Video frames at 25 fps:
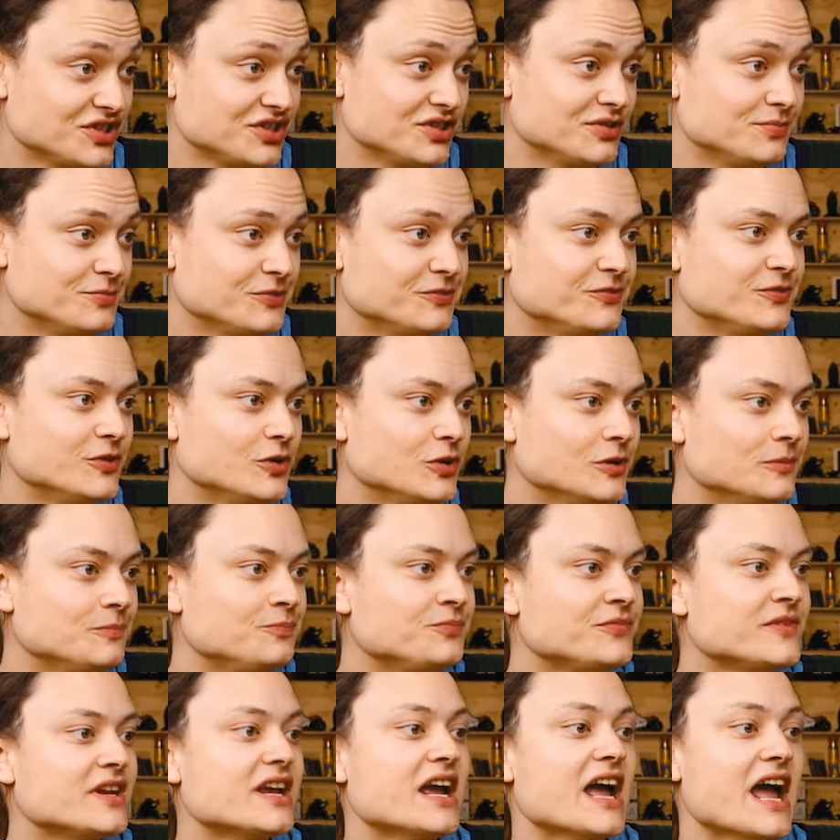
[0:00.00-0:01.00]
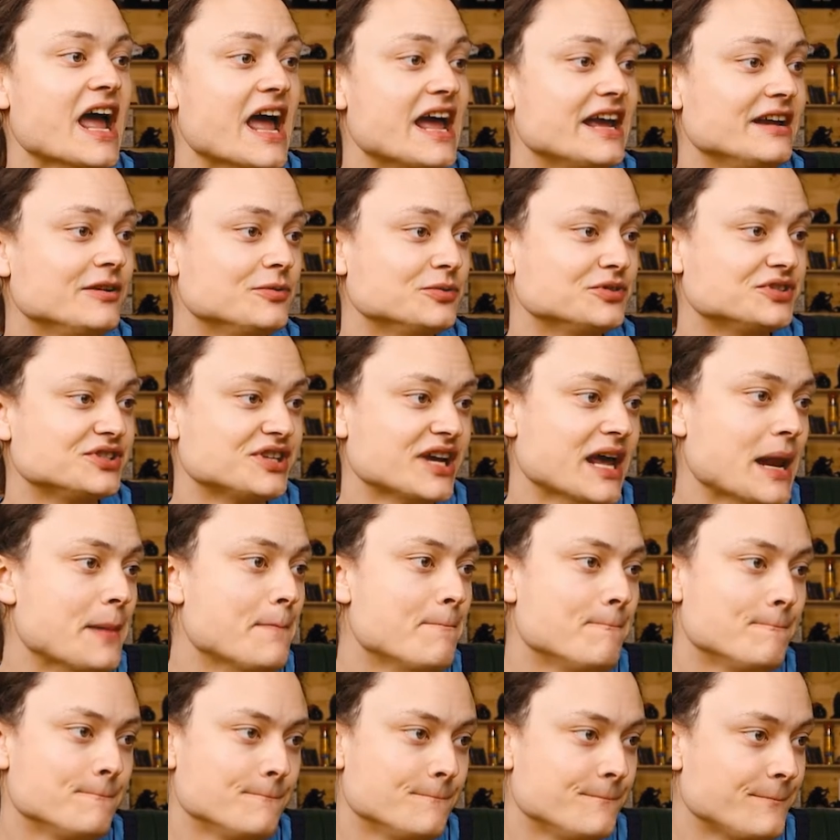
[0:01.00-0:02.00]
just as before, a equals
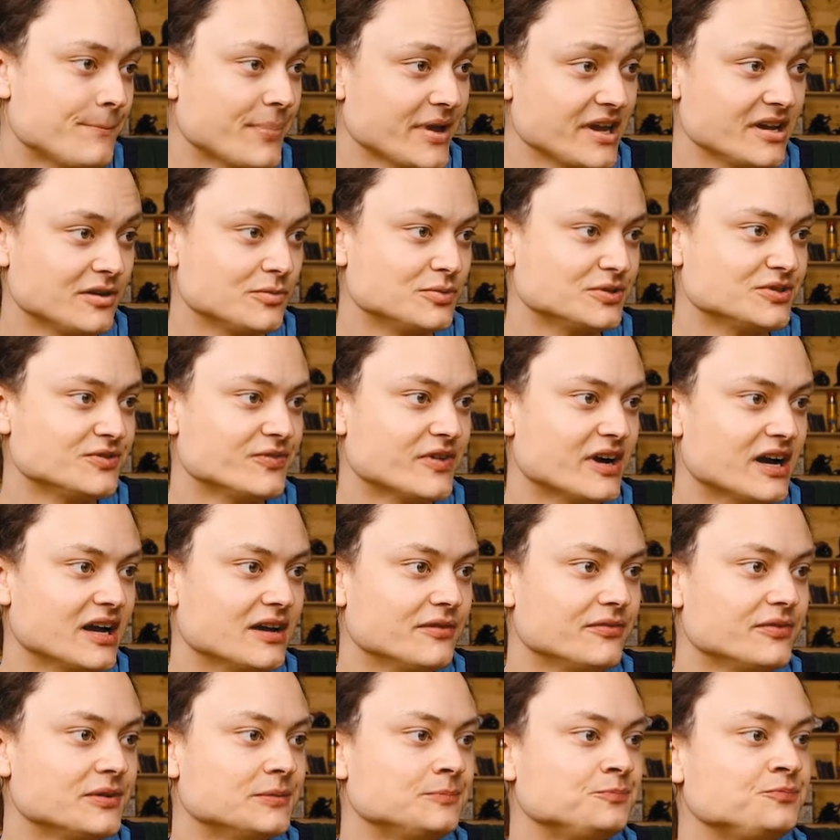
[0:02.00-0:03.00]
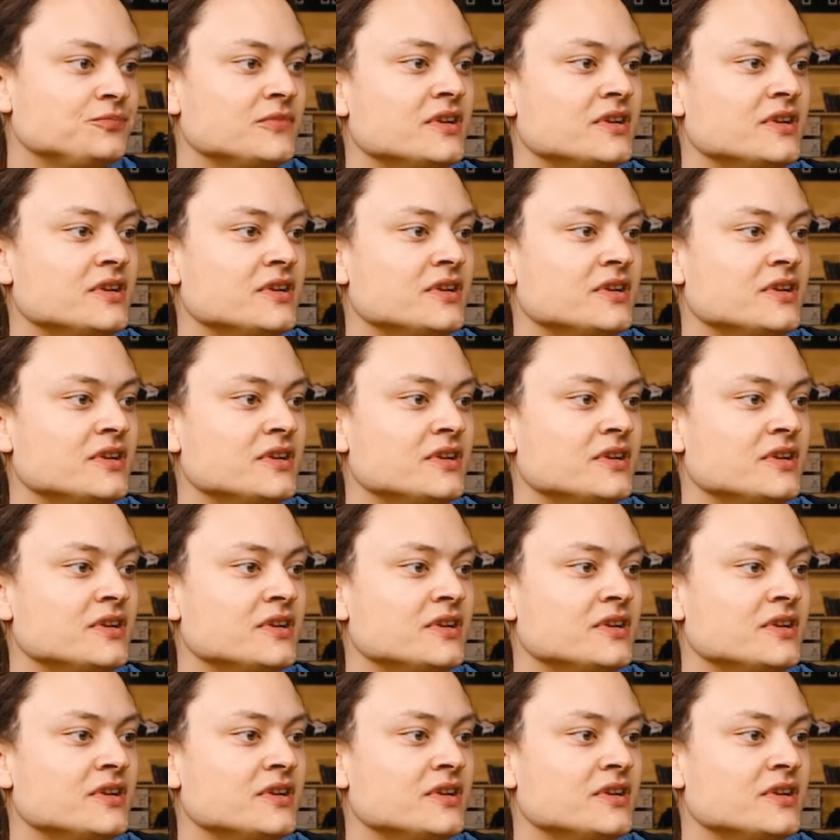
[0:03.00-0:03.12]
ten, b equals five.